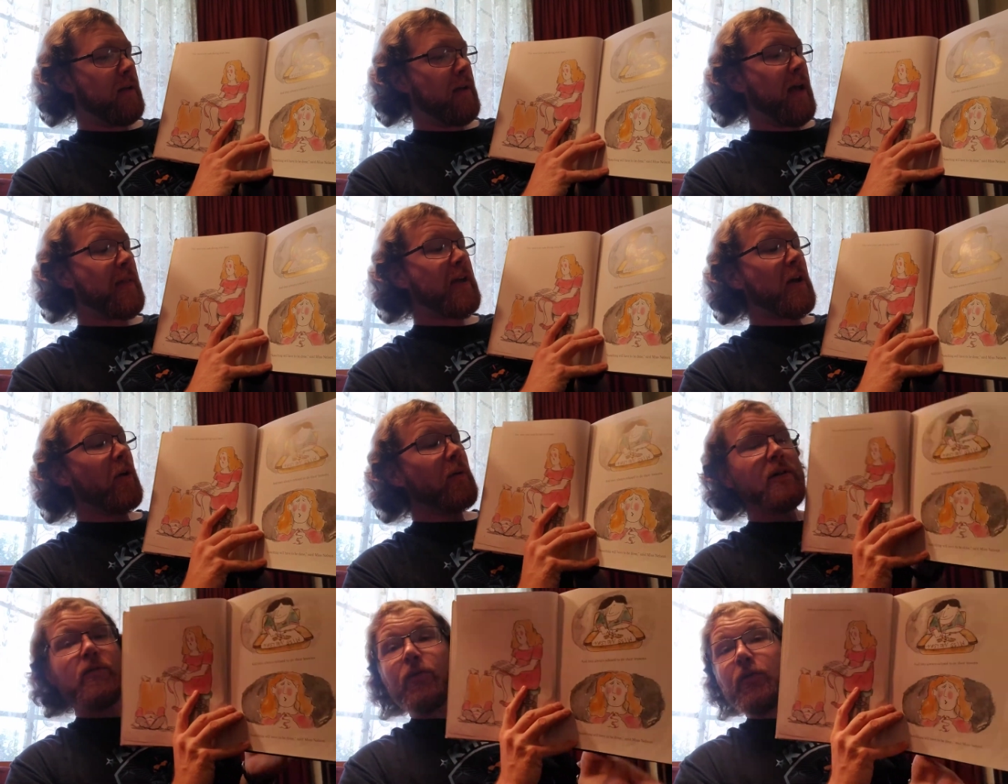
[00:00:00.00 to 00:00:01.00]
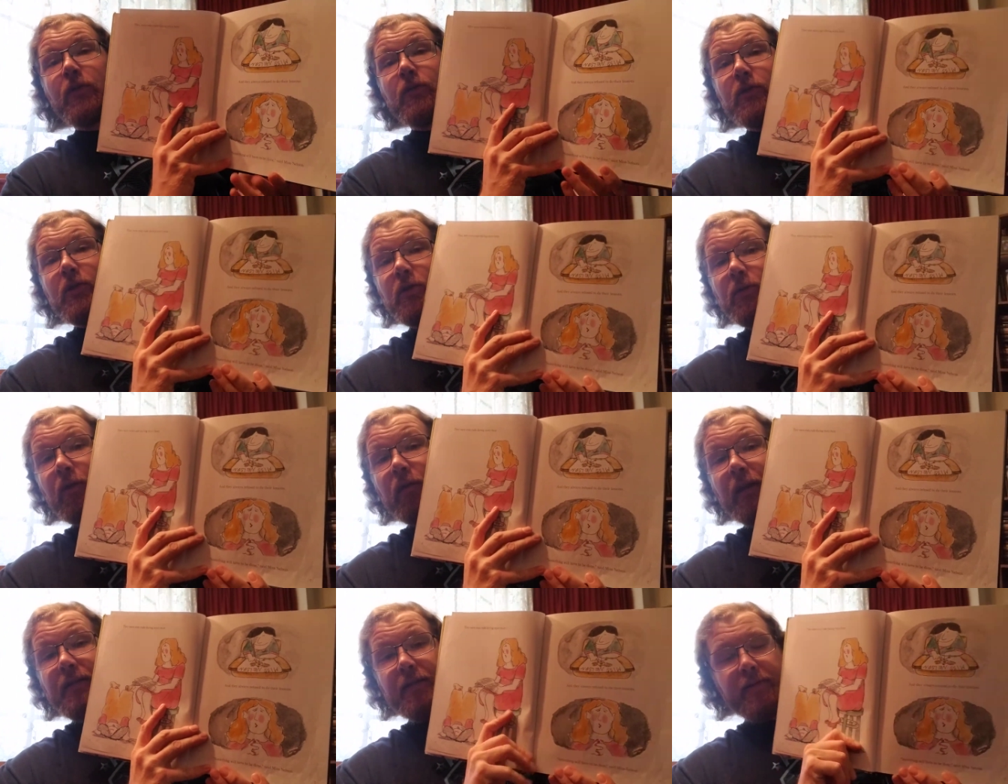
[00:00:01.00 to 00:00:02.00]
And they always refused to do their
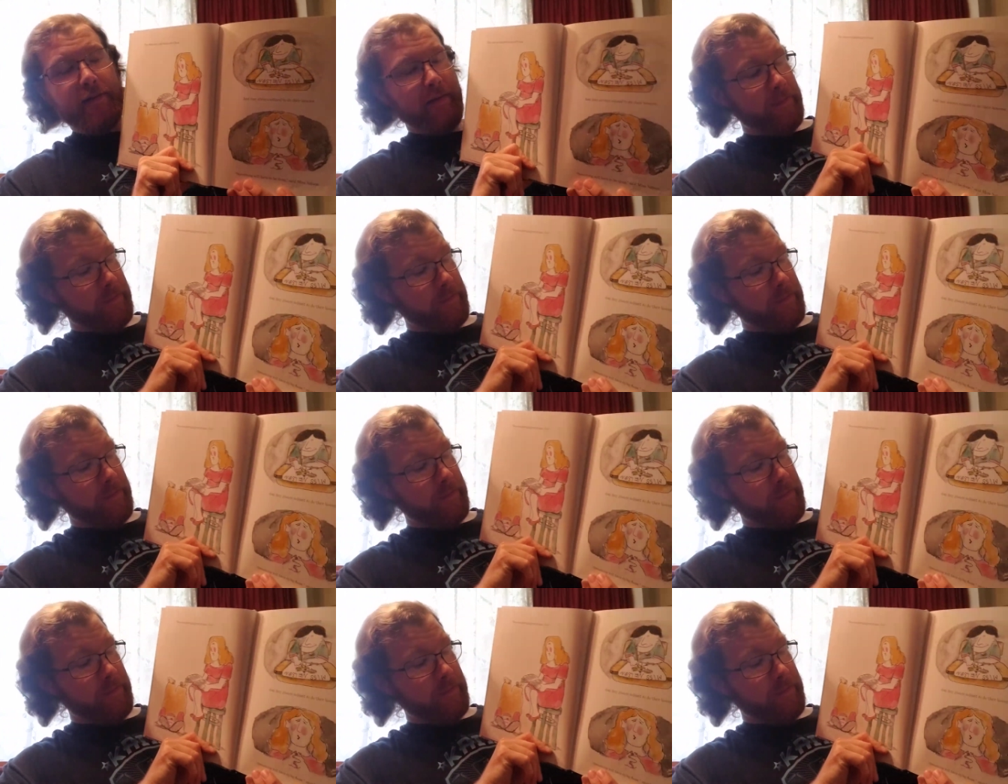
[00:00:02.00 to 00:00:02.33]
lessons.